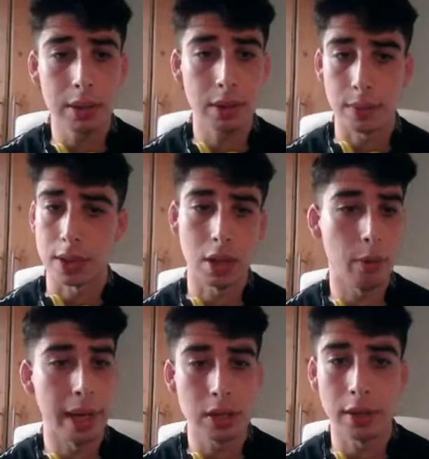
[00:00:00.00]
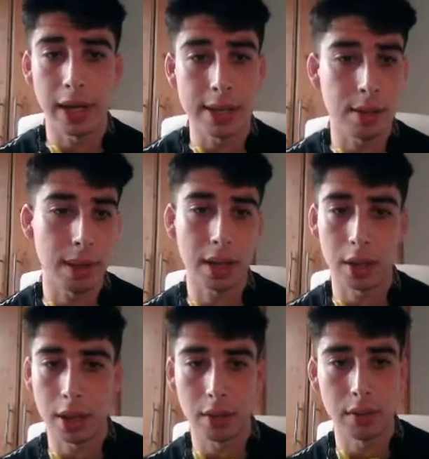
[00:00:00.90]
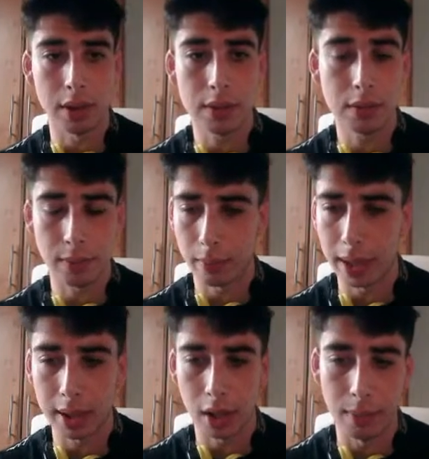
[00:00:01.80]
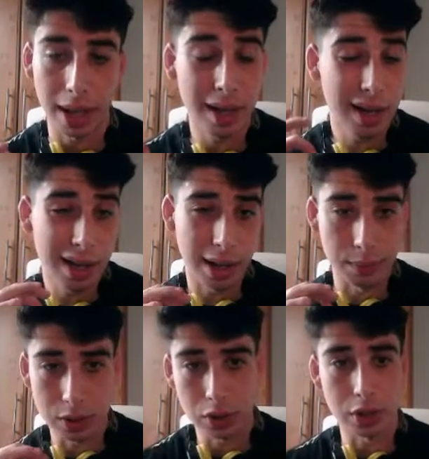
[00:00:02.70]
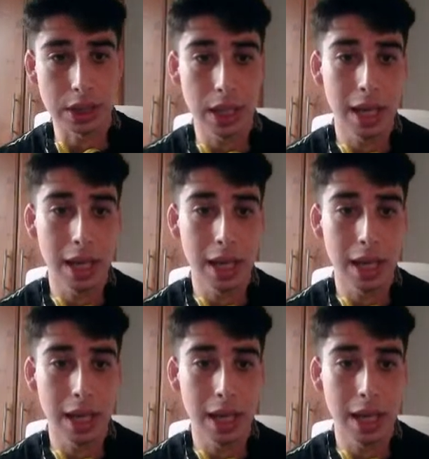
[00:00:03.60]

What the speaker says: There was no mention of Alistair Black or Cody Rhodes or Malachi Black. It was just